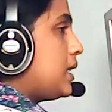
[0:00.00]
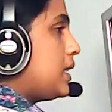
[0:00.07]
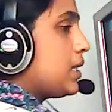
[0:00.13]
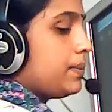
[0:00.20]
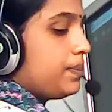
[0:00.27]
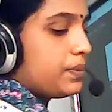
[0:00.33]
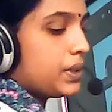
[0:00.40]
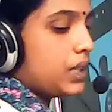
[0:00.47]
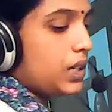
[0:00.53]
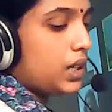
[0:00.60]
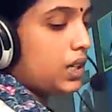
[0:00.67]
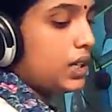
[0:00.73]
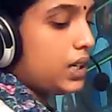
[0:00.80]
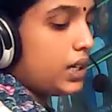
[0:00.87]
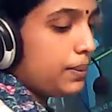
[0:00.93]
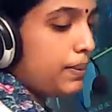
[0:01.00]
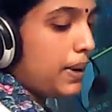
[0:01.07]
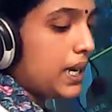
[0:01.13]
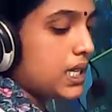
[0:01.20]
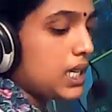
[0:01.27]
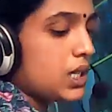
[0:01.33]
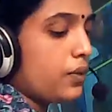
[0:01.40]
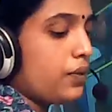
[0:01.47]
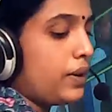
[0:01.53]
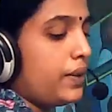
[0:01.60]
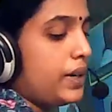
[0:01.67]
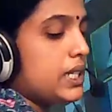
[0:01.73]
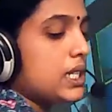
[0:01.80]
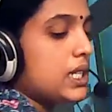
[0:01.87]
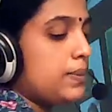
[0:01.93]
it. Uh, basis of
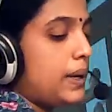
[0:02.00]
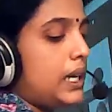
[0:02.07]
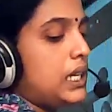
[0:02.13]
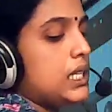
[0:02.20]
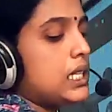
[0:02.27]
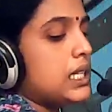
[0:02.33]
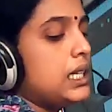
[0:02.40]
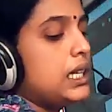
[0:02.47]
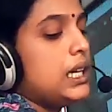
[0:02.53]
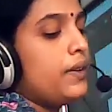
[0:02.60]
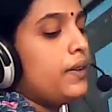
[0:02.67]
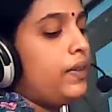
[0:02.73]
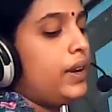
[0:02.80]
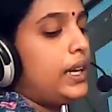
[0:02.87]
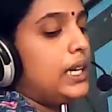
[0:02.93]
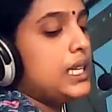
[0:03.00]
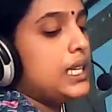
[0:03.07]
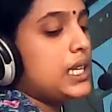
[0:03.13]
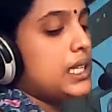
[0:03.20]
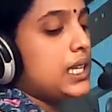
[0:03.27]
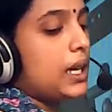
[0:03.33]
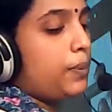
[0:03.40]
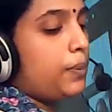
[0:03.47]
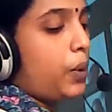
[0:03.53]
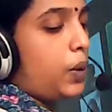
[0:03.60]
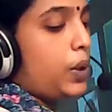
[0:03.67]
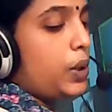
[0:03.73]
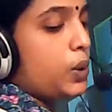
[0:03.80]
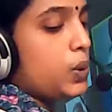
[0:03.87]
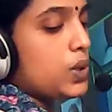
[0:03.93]
evidence means witnesses are
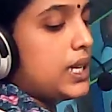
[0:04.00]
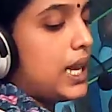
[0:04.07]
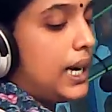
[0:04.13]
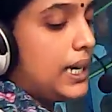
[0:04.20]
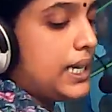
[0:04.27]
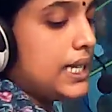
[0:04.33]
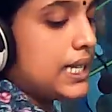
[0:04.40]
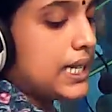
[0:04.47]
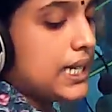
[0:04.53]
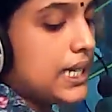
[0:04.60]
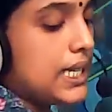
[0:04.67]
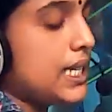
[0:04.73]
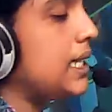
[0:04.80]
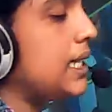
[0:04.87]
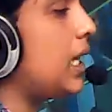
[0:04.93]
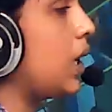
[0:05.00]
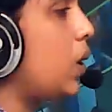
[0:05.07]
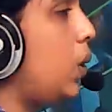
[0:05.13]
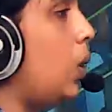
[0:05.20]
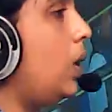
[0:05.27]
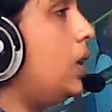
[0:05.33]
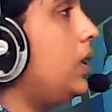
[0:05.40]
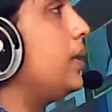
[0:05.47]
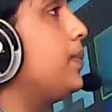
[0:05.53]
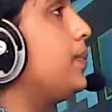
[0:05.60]
produced and discussed in the court.